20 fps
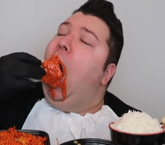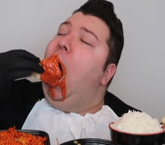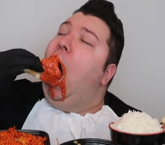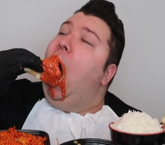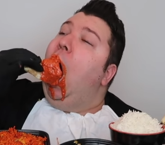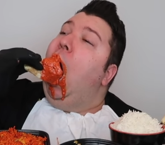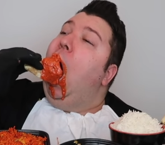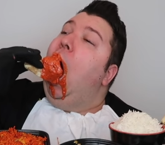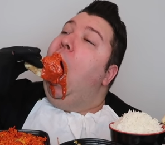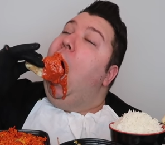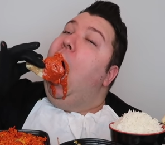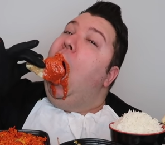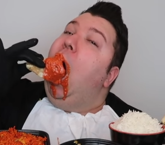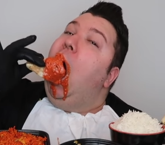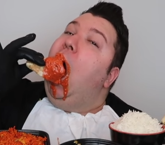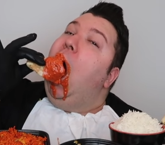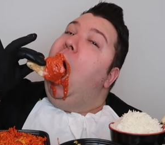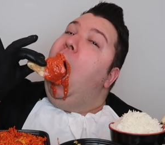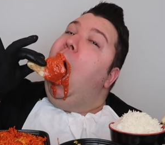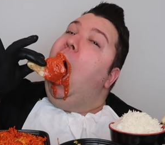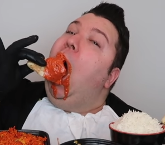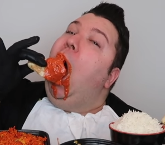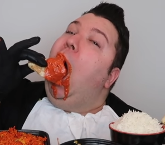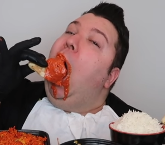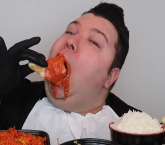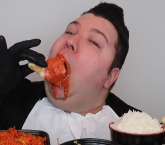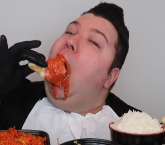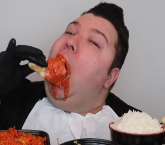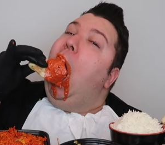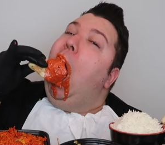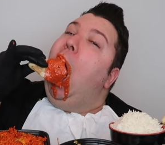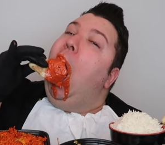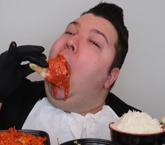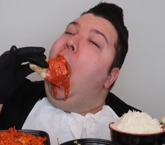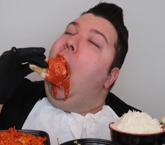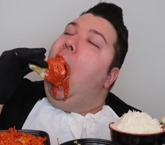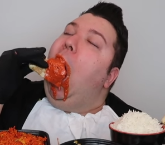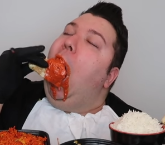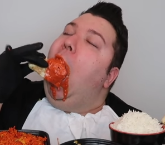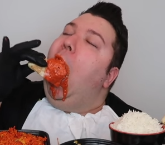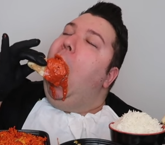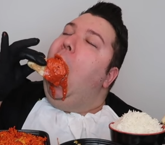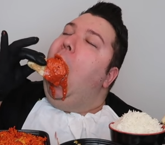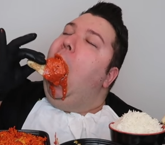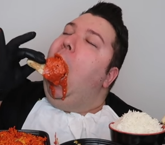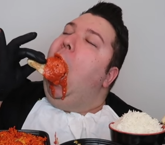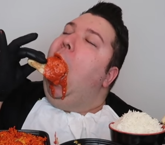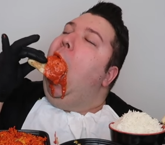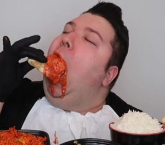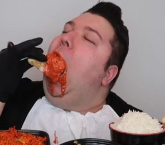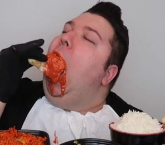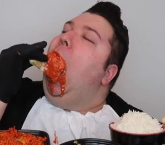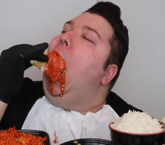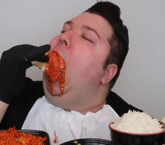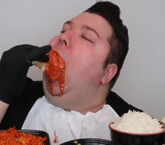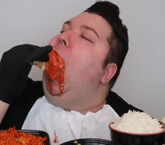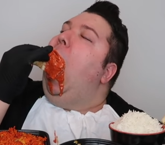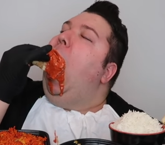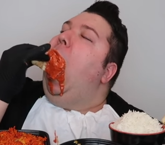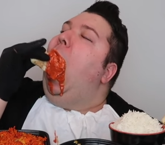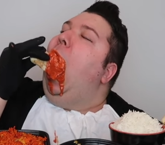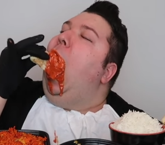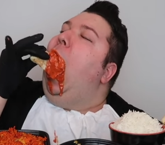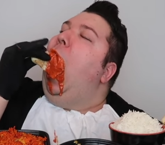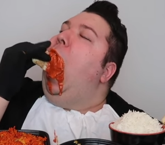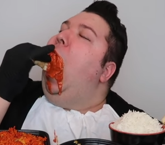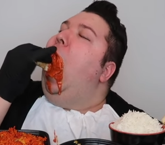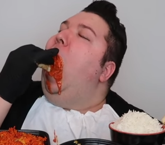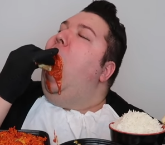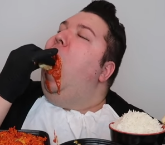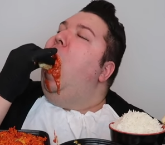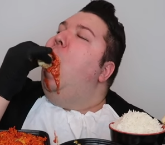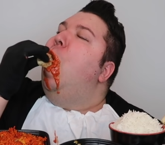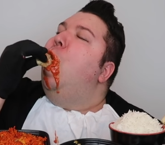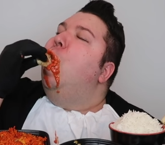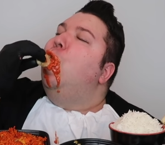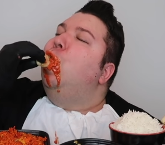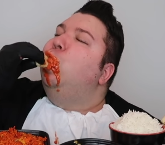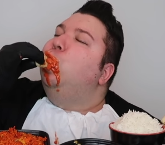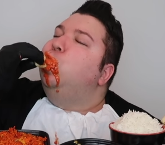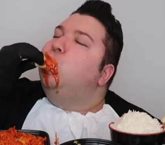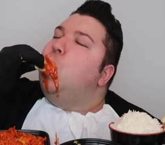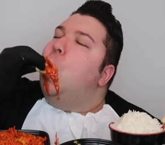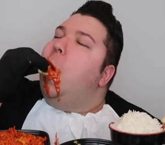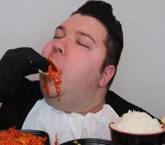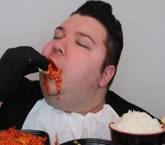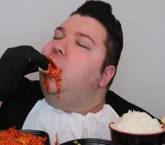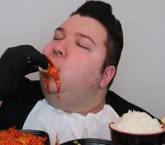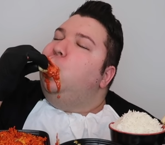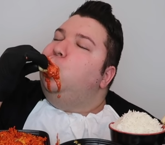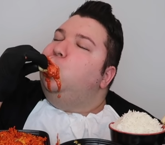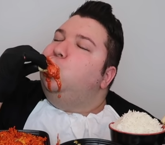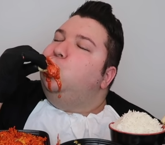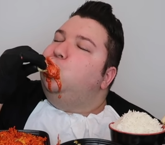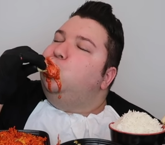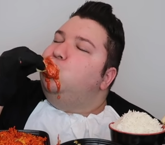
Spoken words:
(silence)